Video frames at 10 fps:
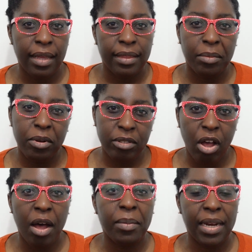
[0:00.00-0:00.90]
The most
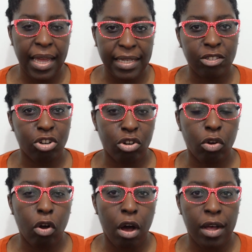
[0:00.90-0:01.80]
common external
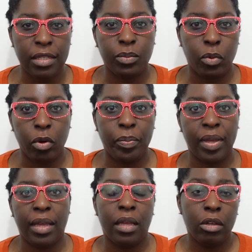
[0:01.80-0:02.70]
cause will
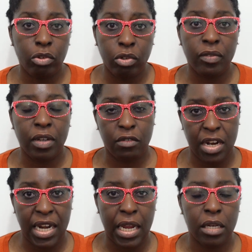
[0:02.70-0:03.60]
be UV
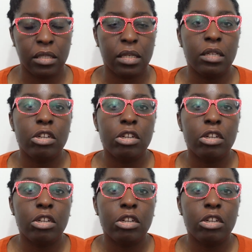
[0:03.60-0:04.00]
radiation.